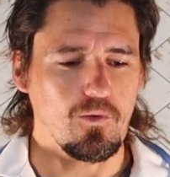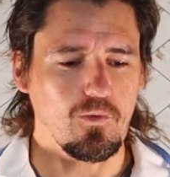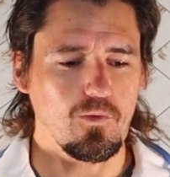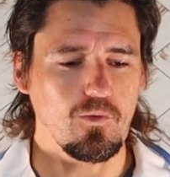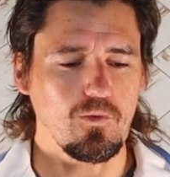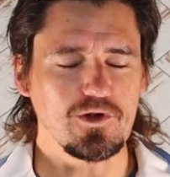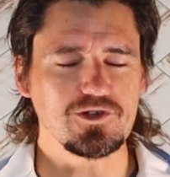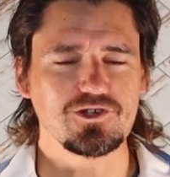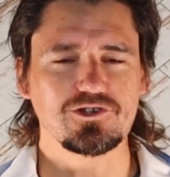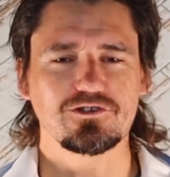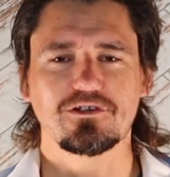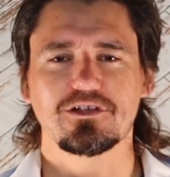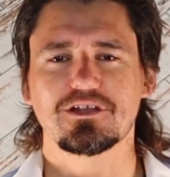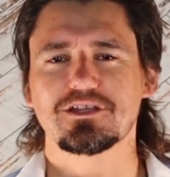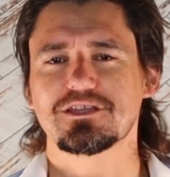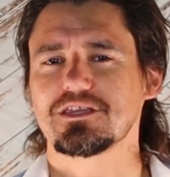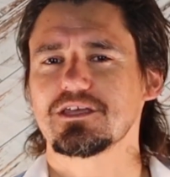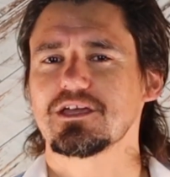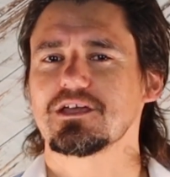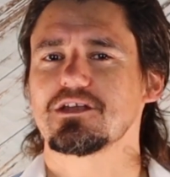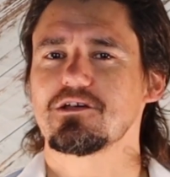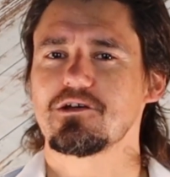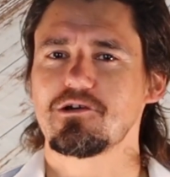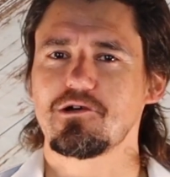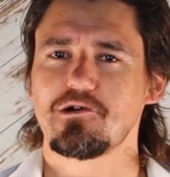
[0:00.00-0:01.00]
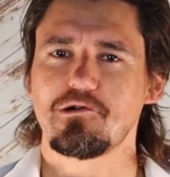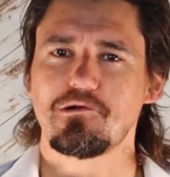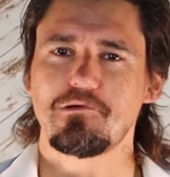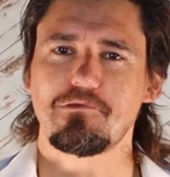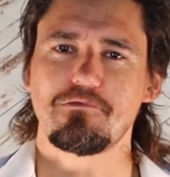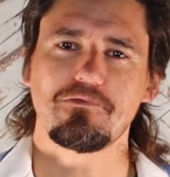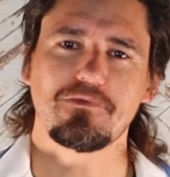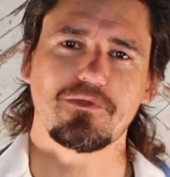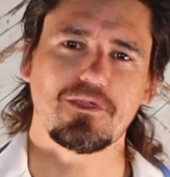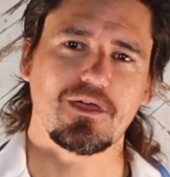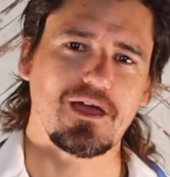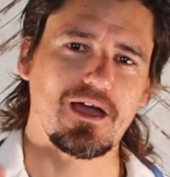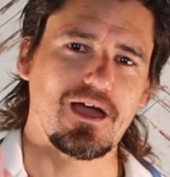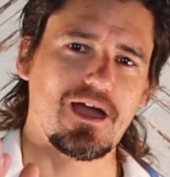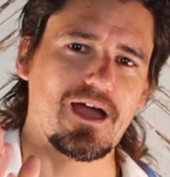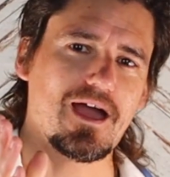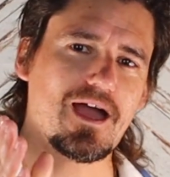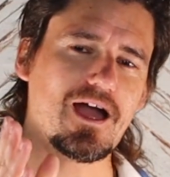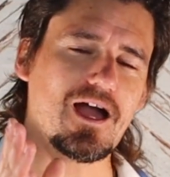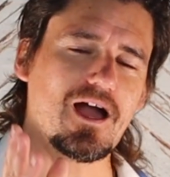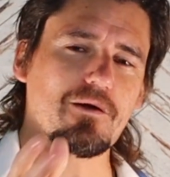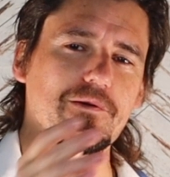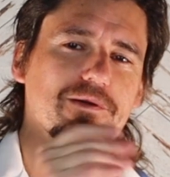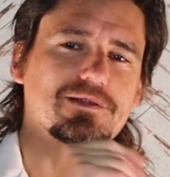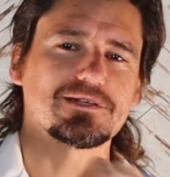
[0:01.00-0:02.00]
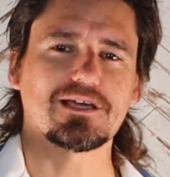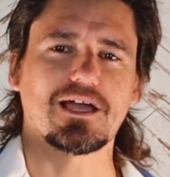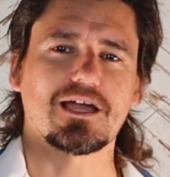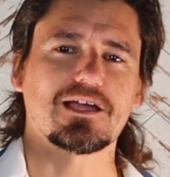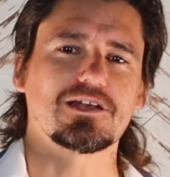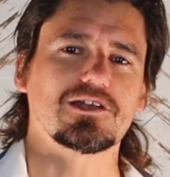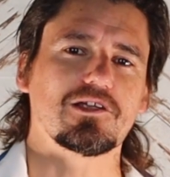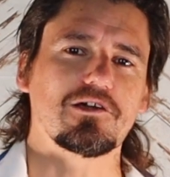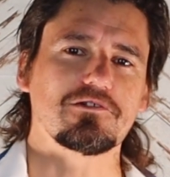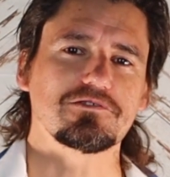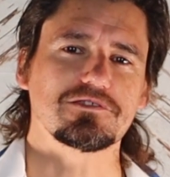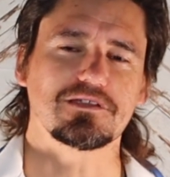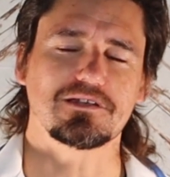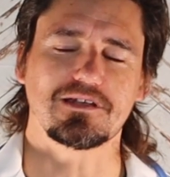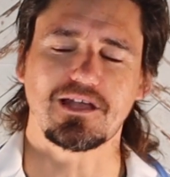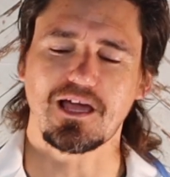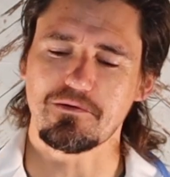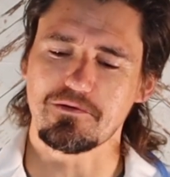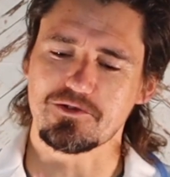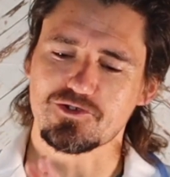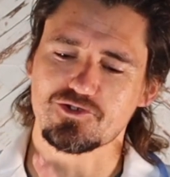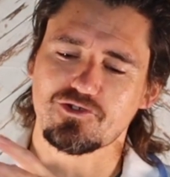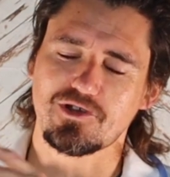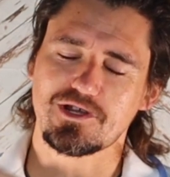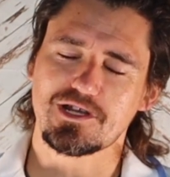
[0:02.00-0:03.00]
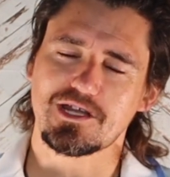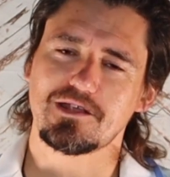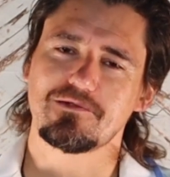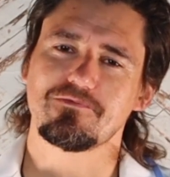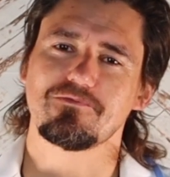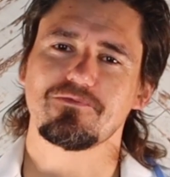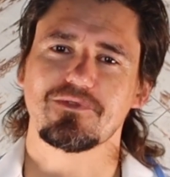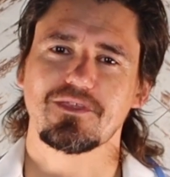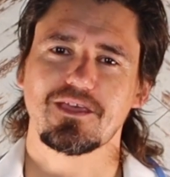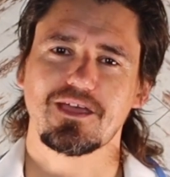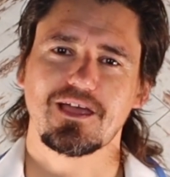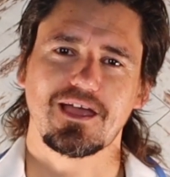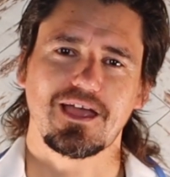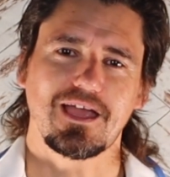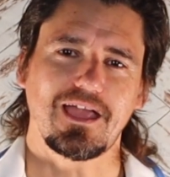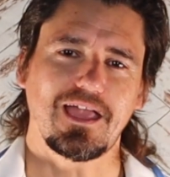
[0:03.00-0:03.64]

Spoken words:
What you're gonna see at home, how we diagnose it, and how we treat it.